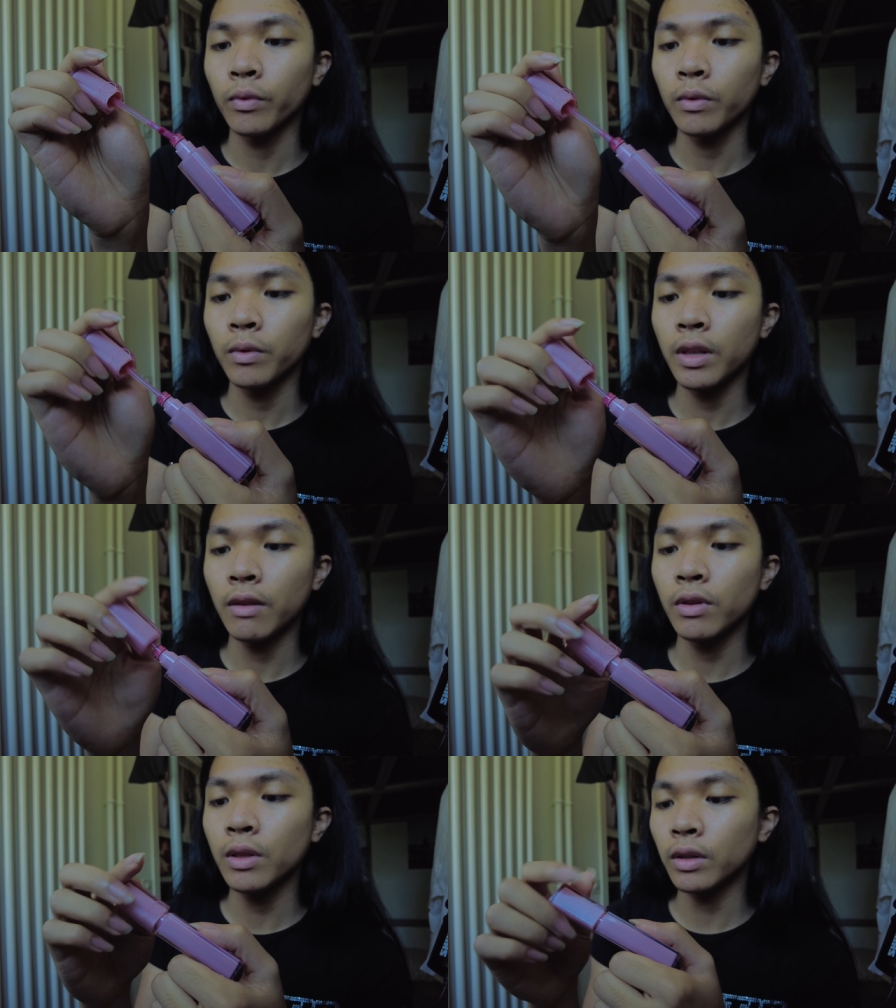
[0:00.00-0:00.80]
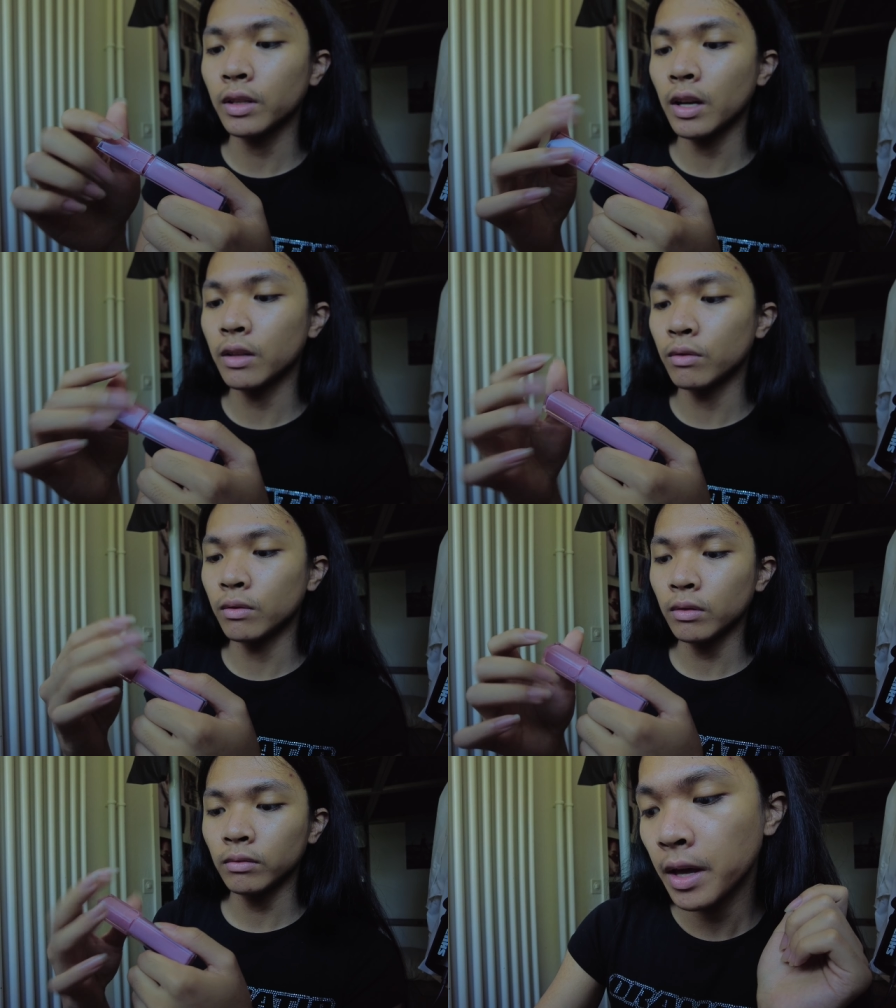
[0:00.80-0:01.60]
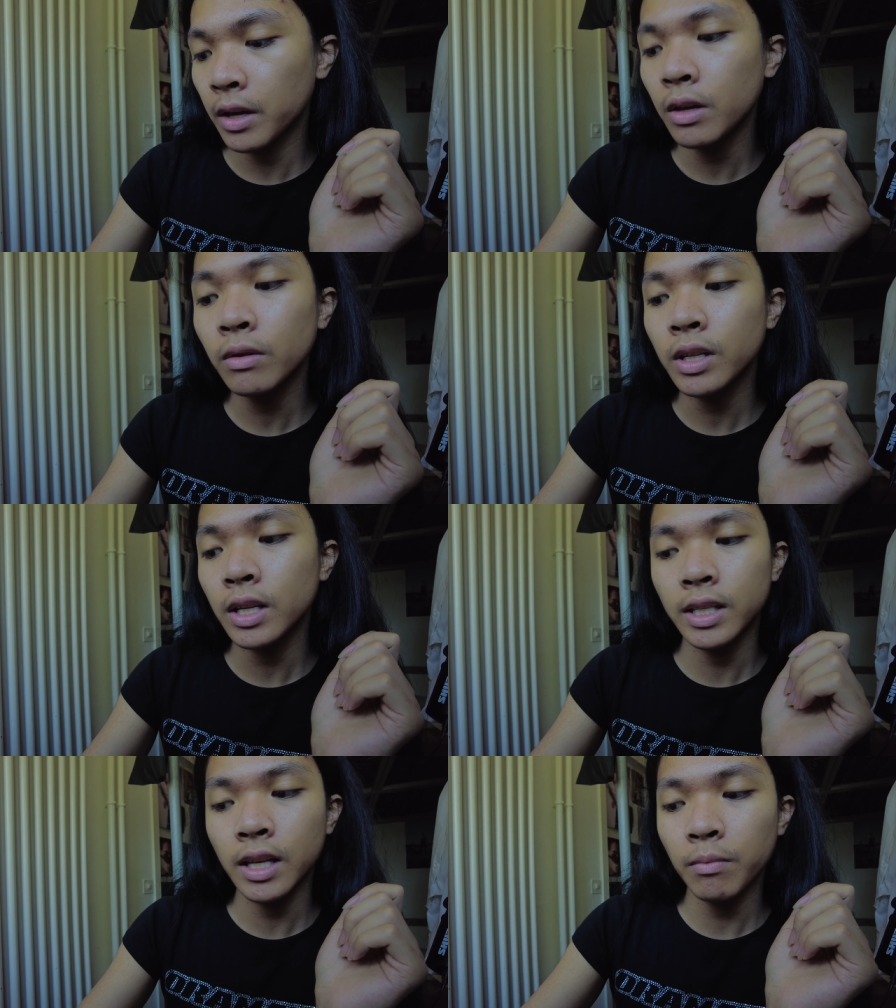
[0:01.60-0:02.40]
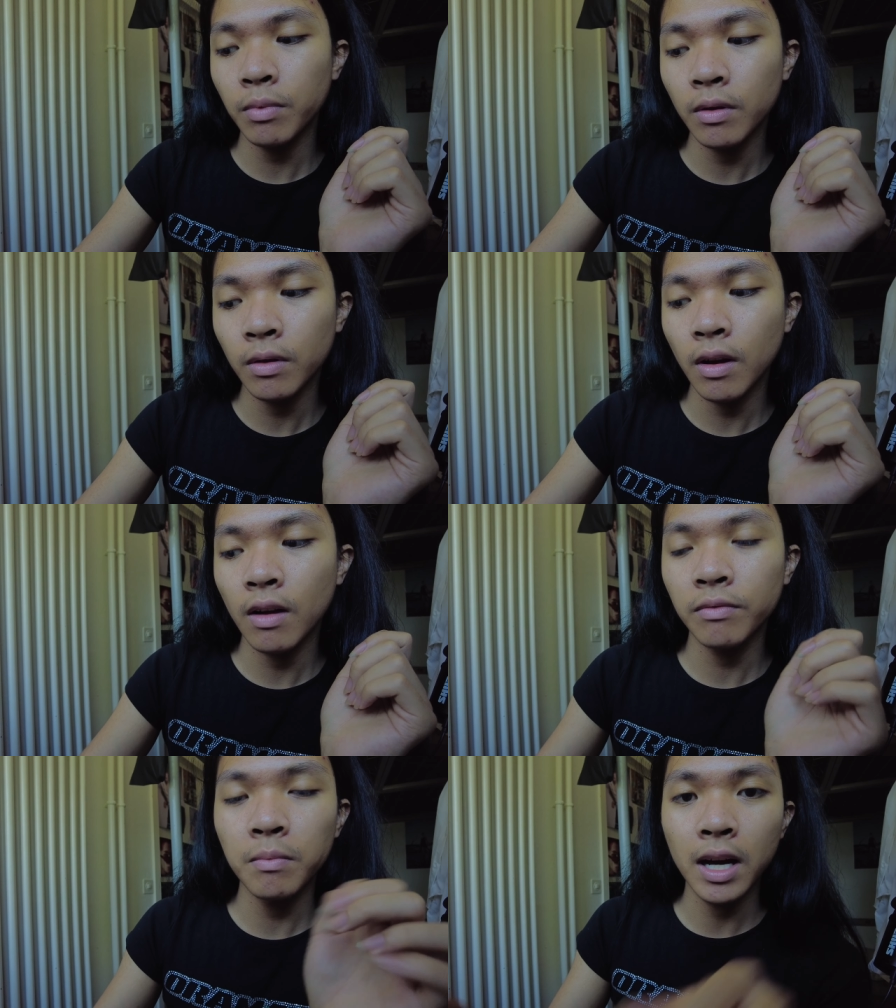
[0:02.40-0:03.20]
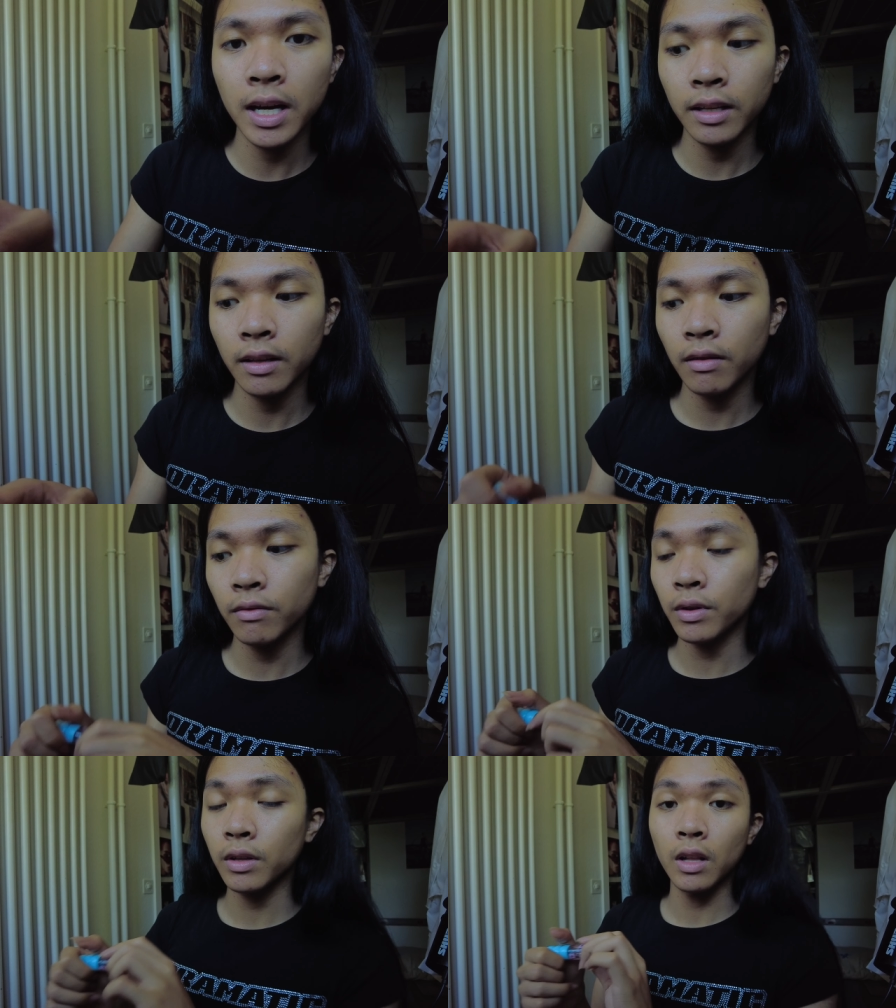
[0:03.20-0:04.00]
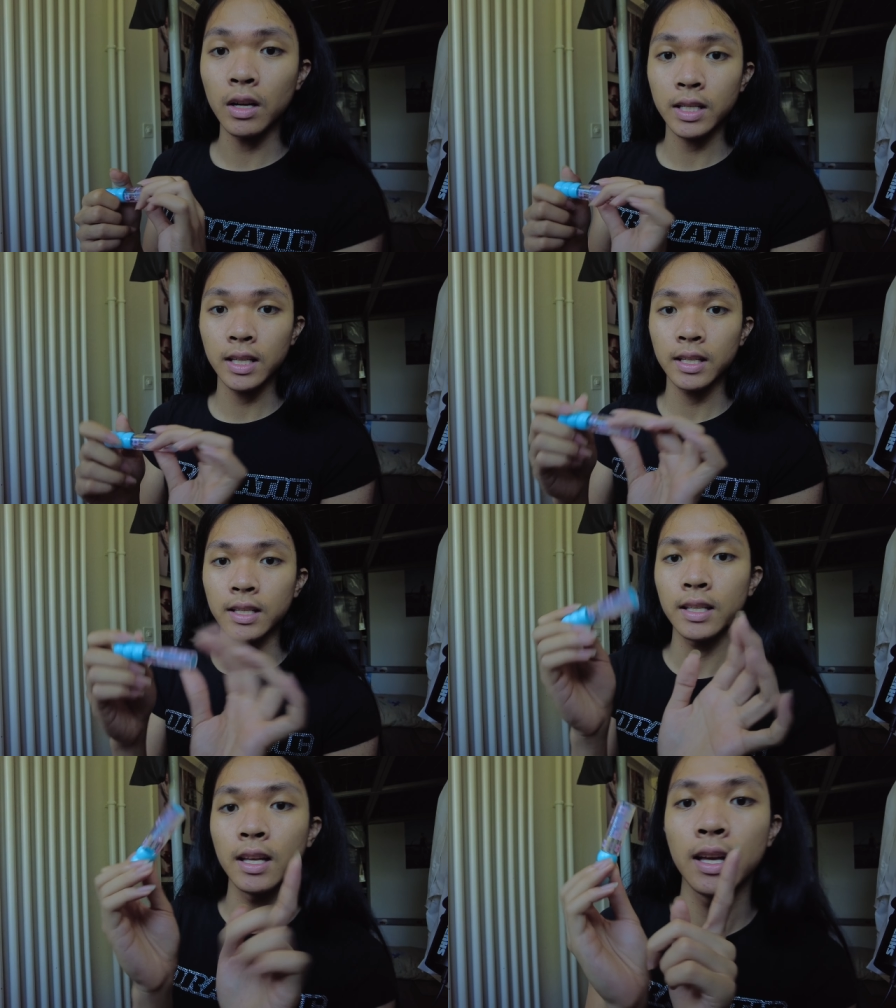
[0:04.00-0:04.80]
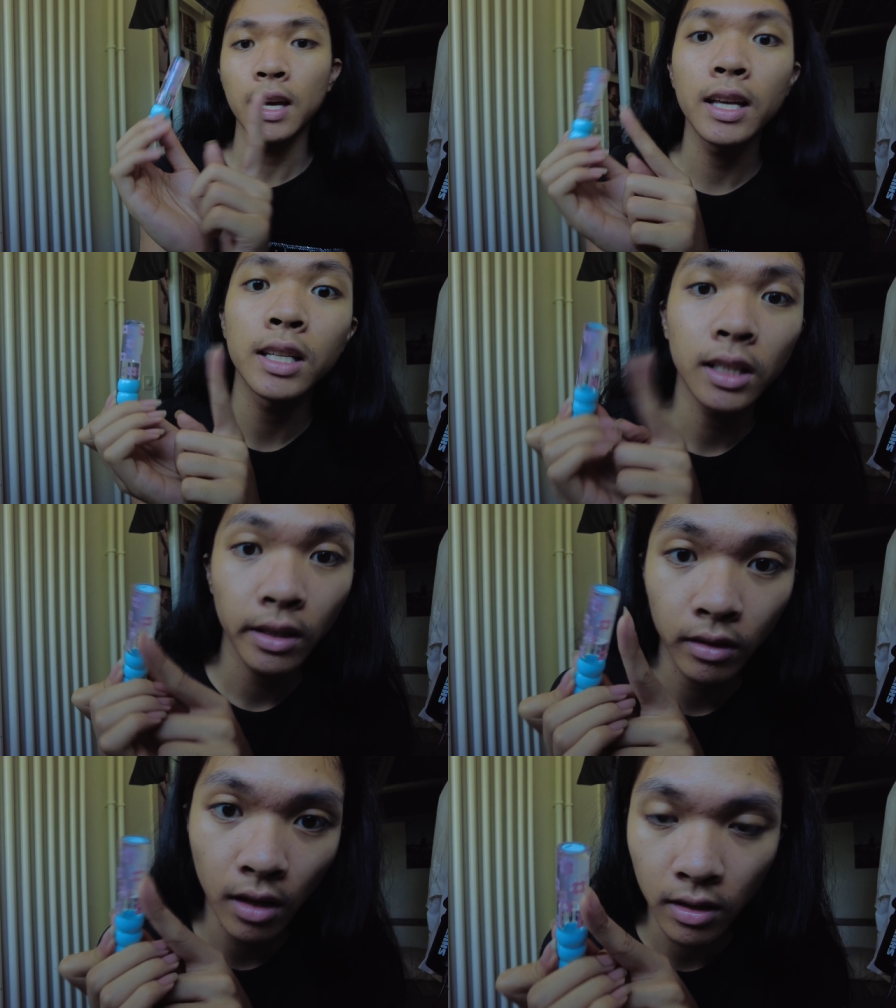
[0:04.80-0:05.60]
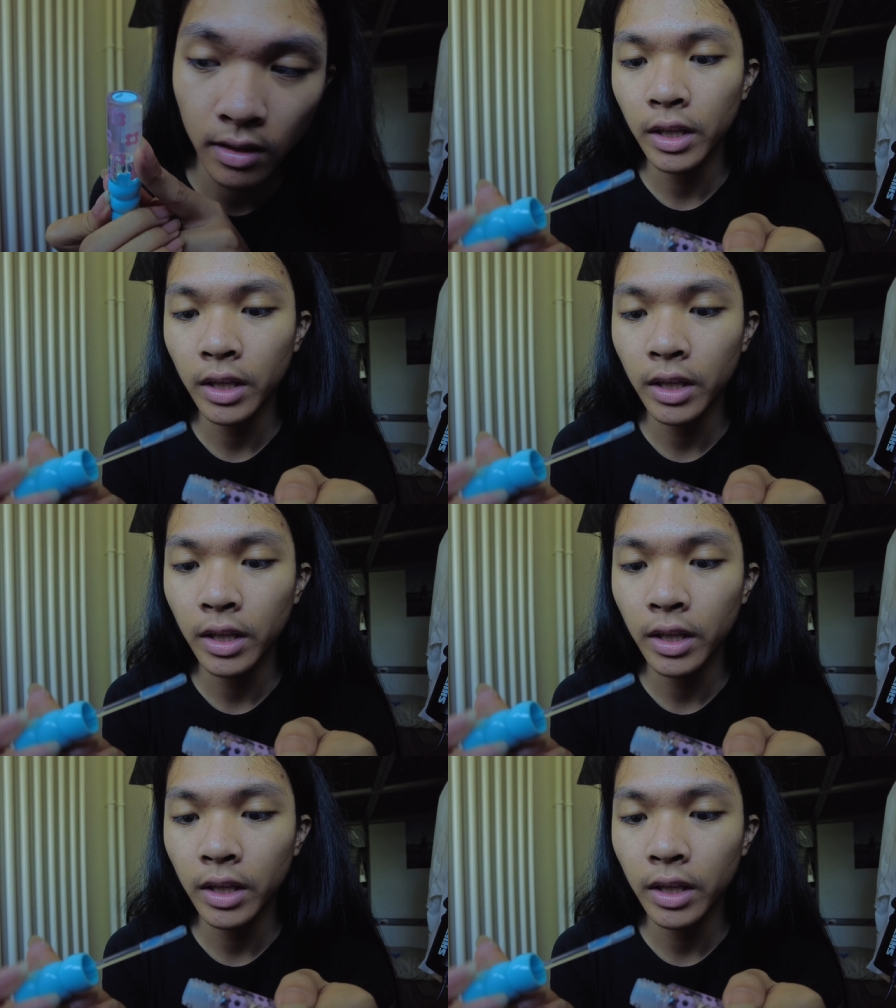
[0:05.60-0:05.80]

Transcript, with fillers: with every look that I do. A huge staple of mine for the glosses is a clear gloss.